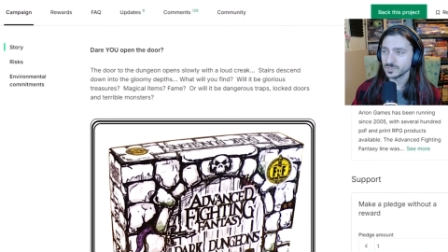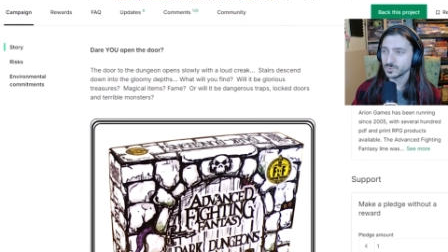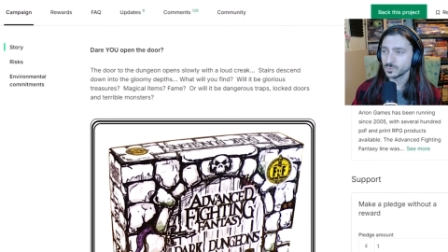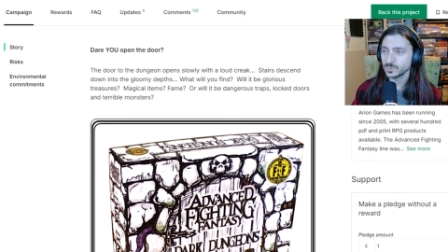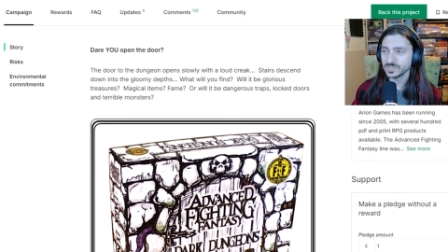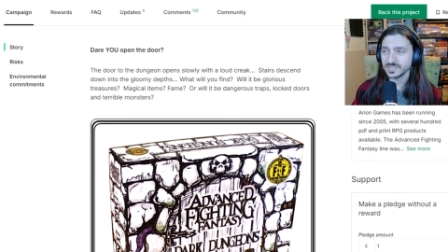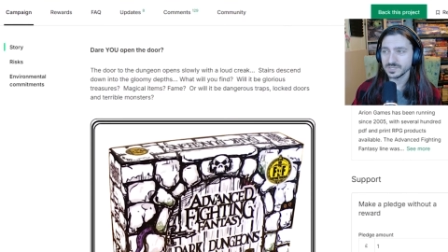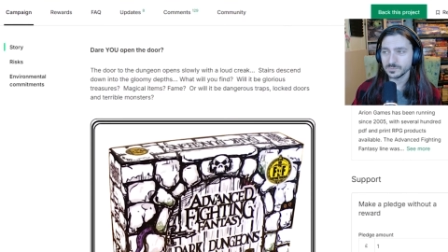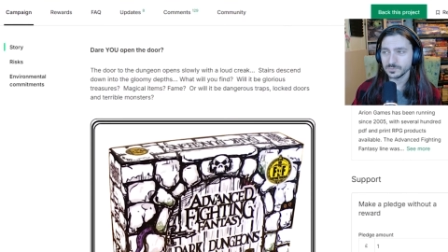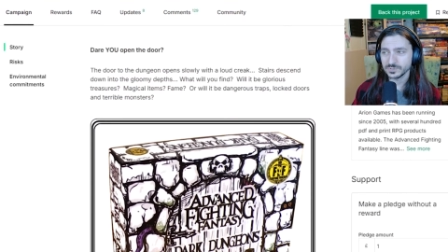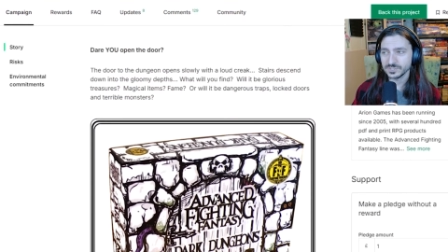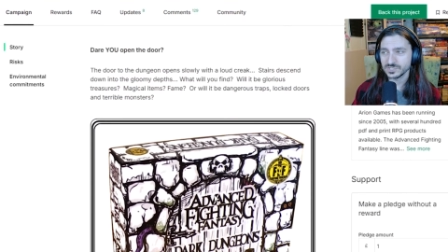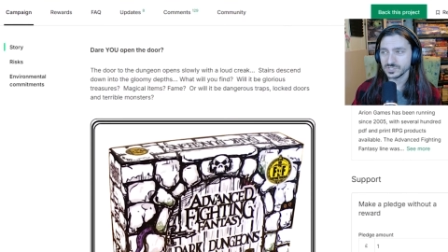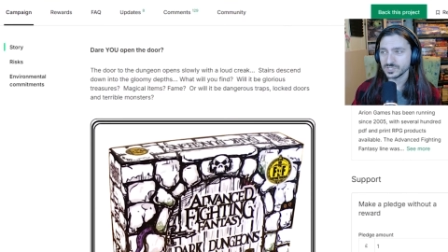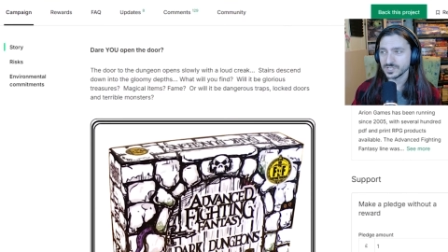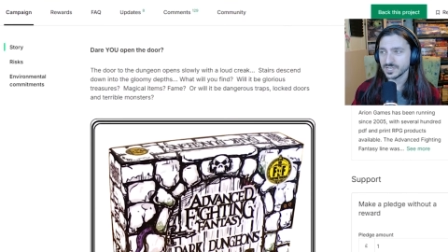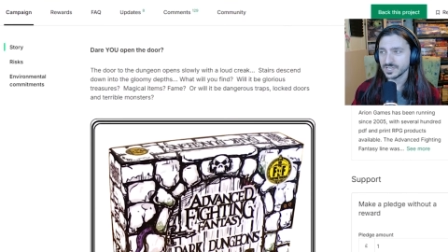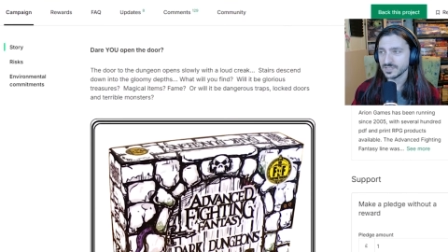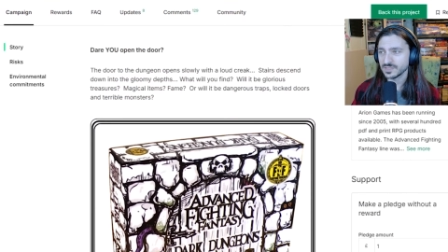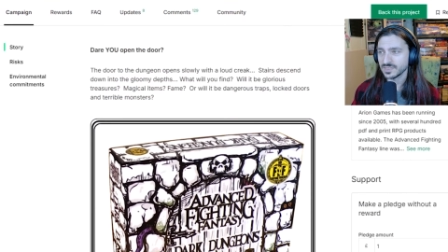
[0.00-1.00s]
Really
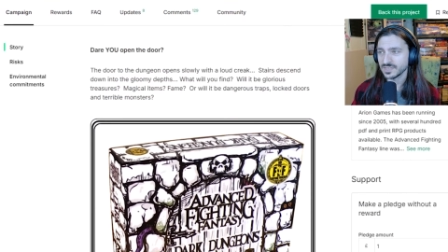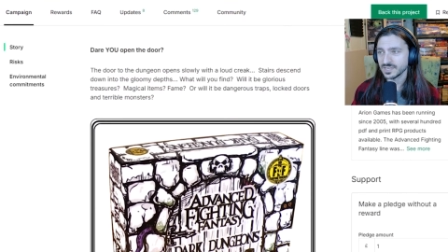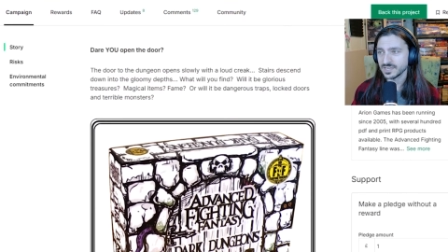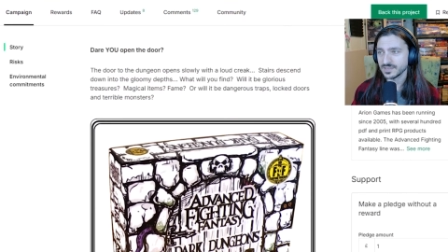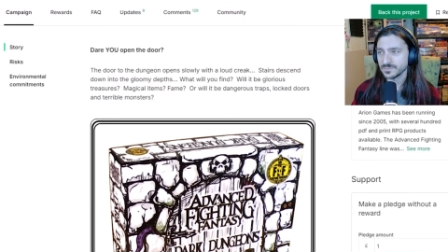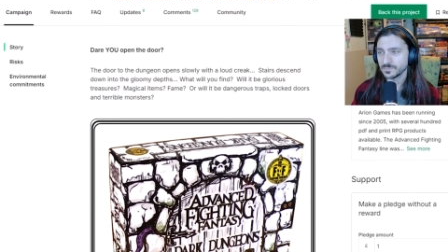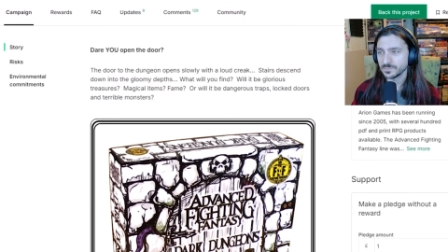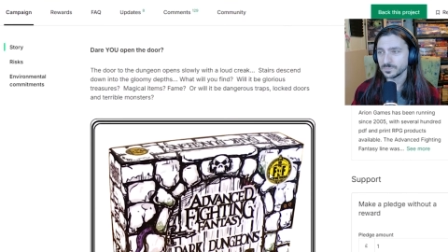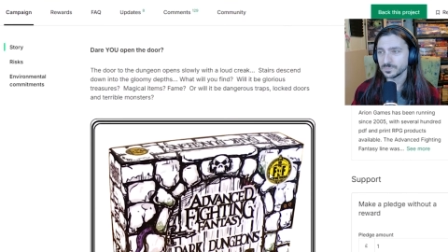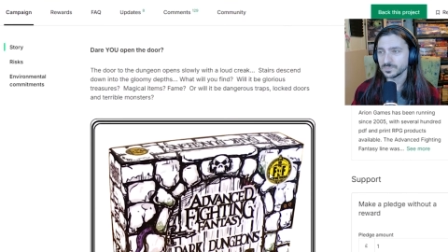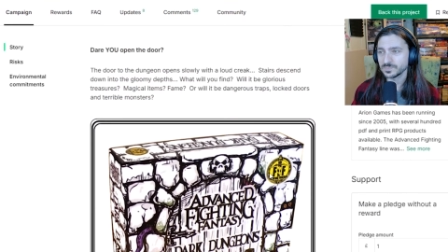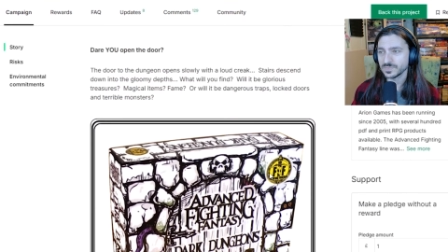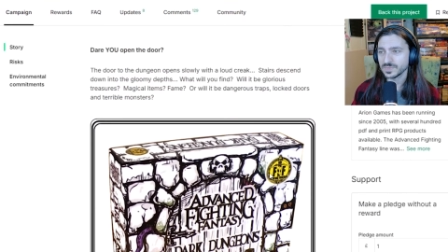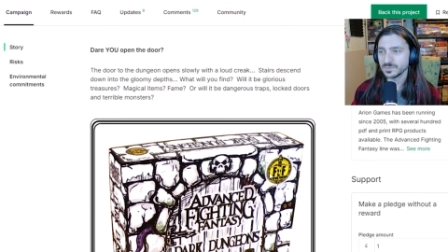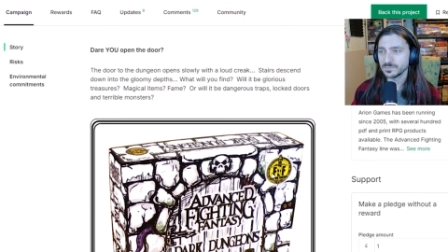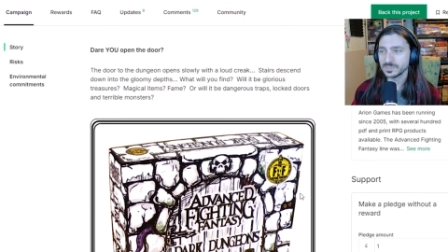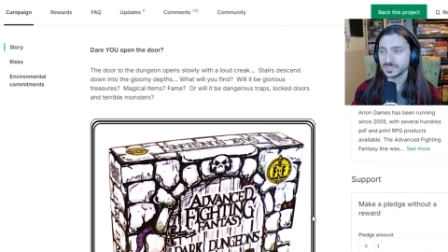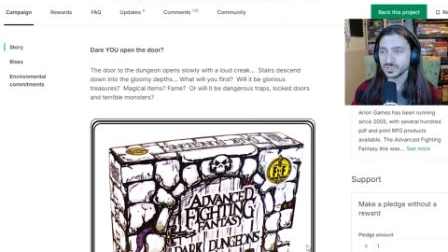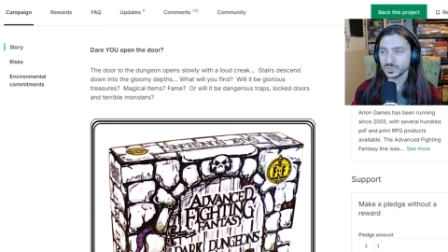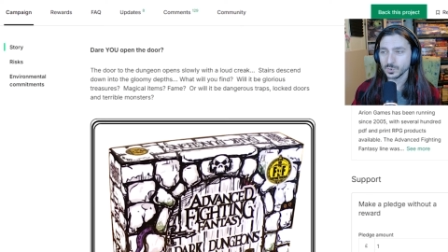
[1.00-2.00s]
appreciate the
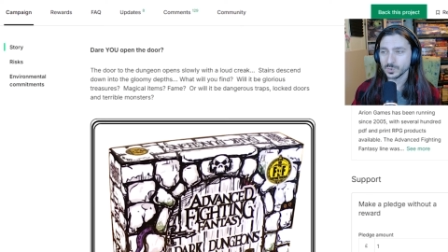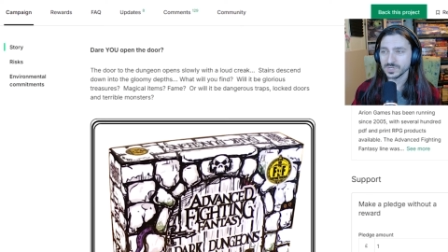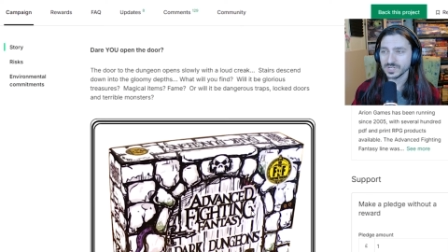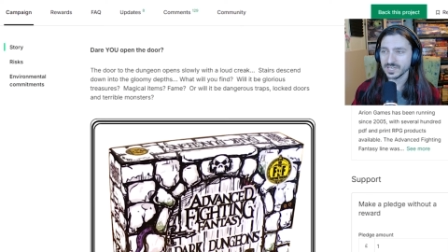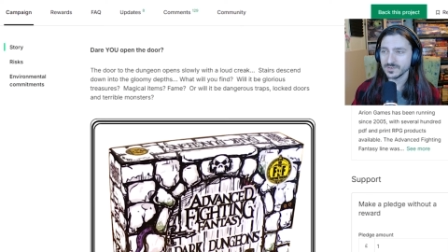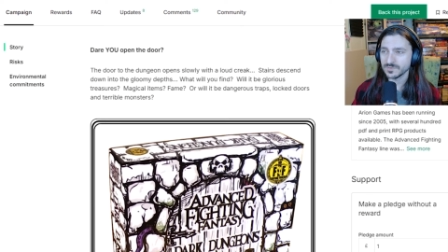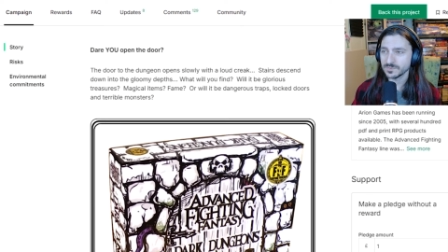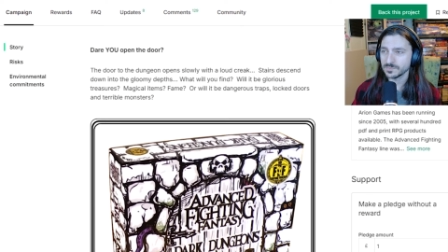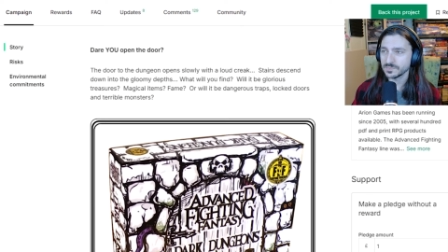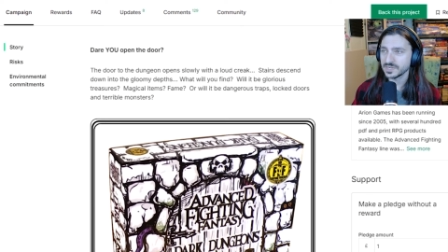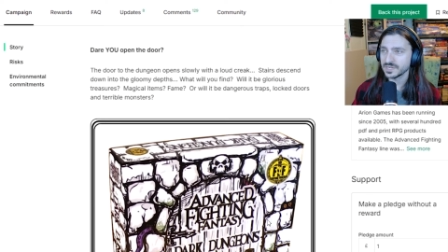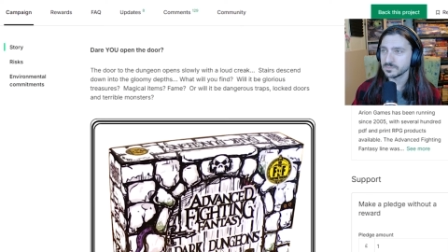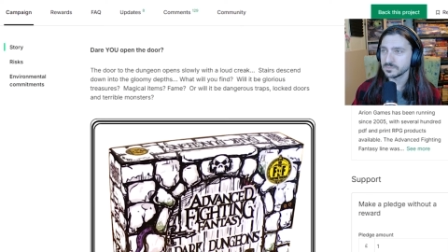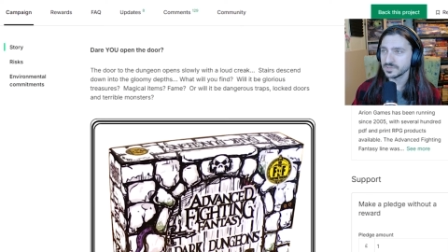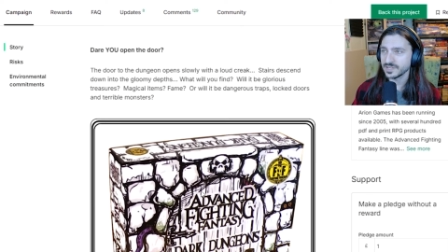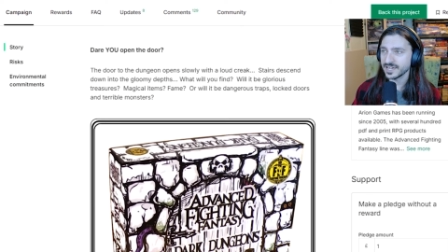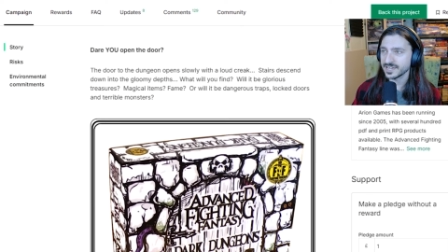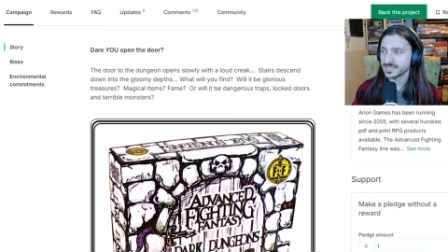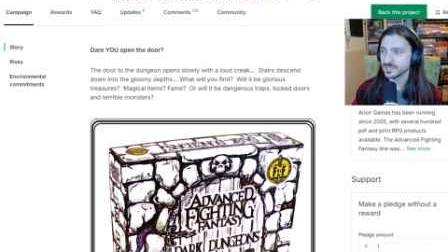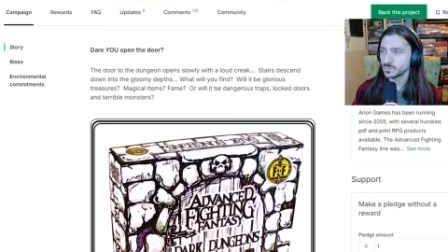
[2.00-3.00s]
majority of it being
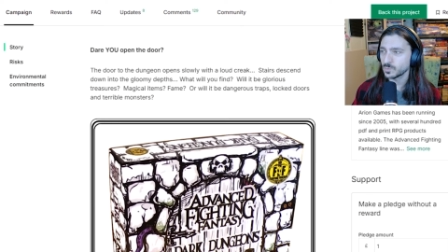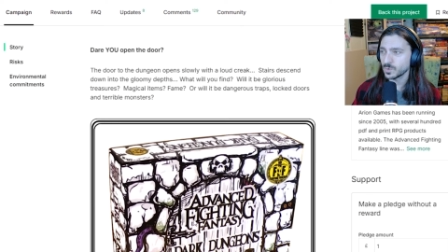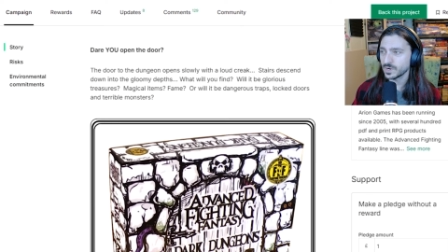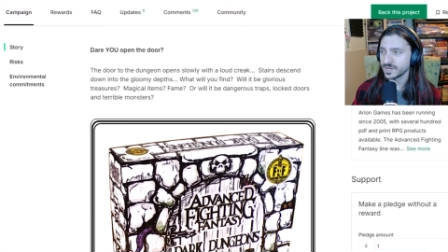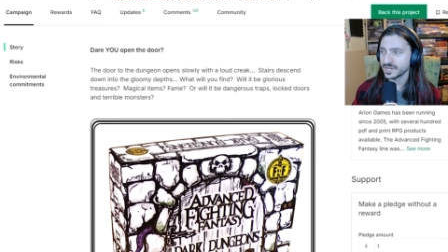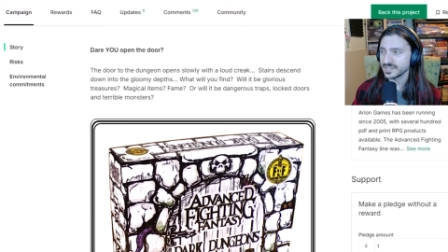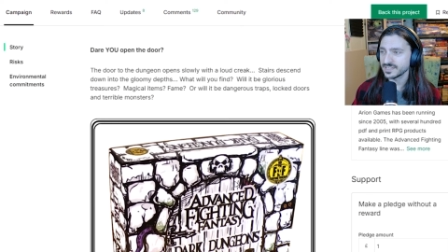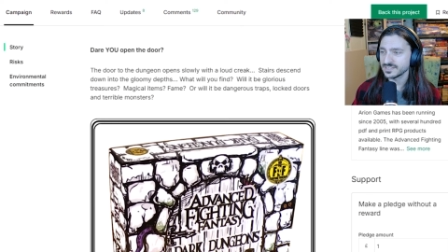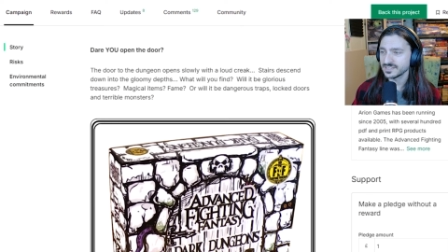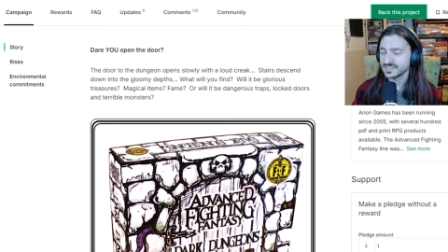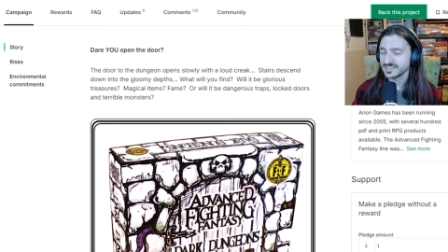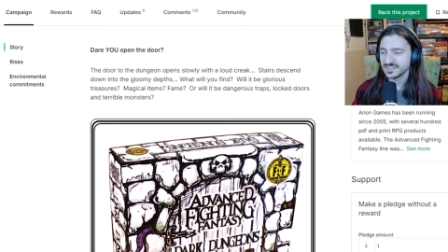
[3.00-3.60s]
black and white.